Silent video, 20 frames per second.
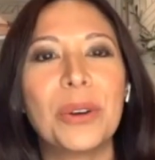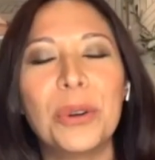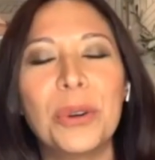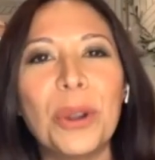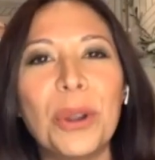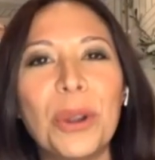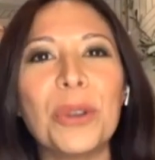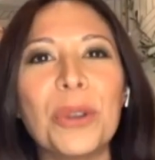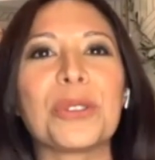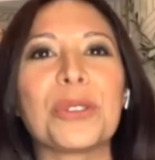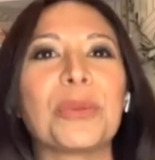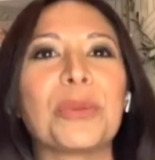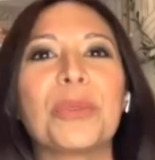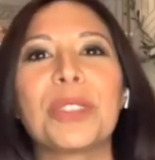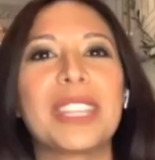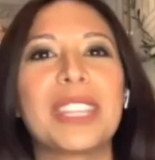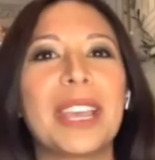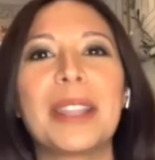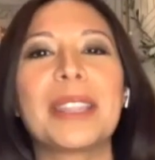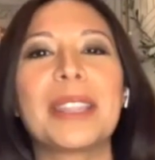who knows,
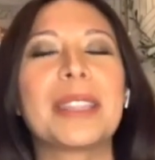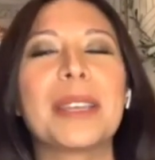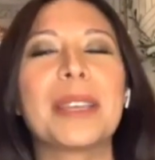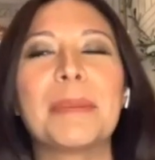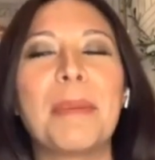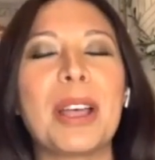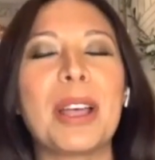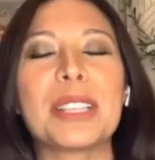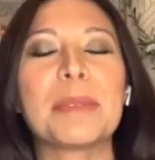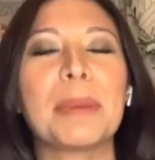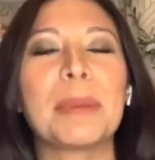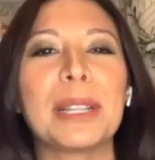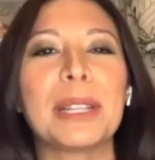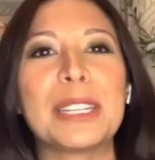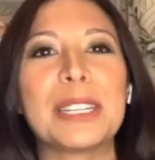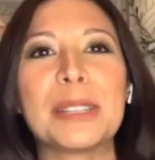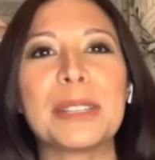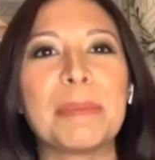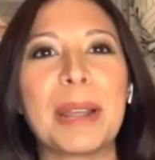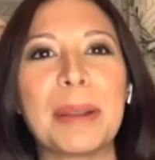the
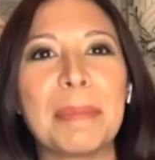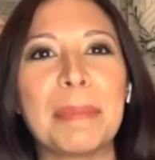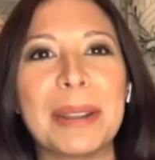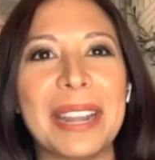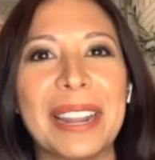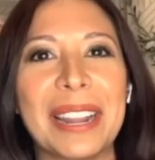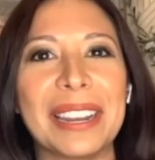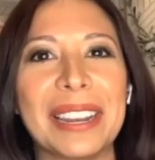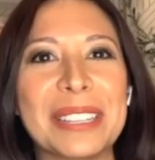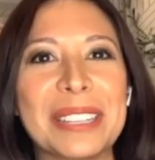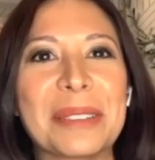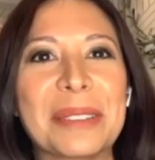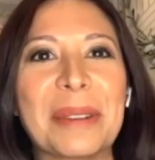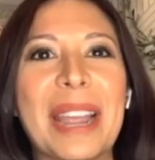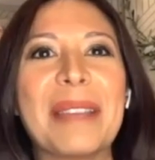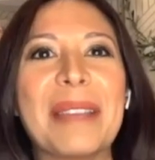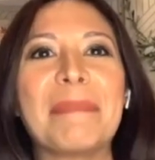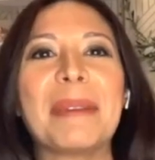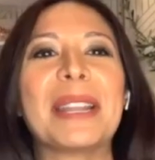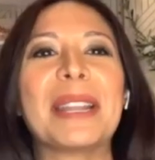possibilities might have been endless,
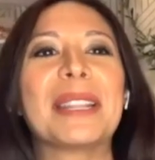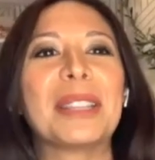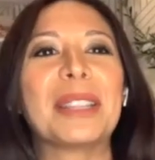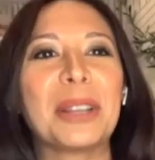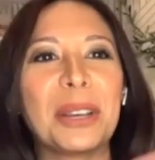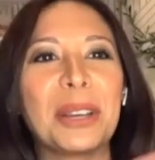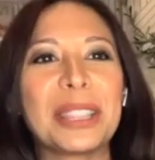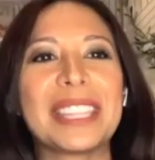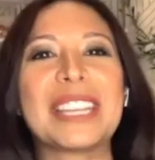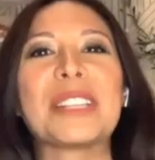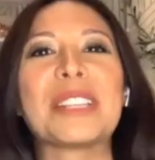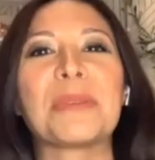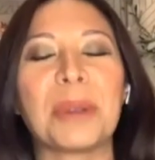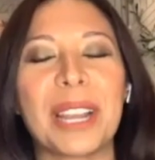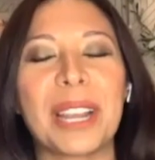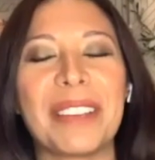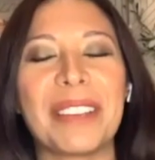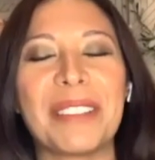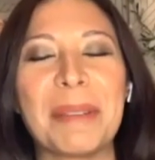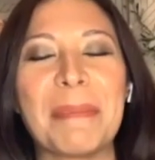right? But the good thing is
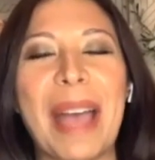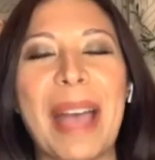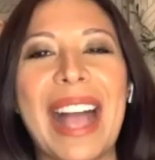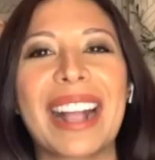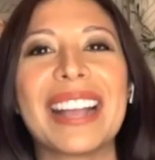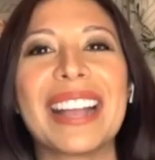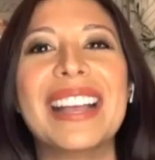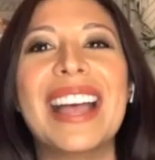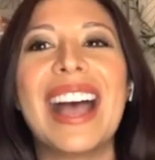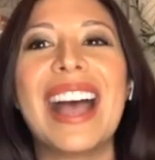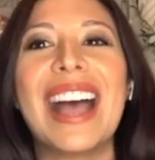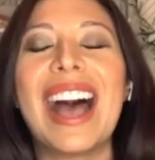we're giving back.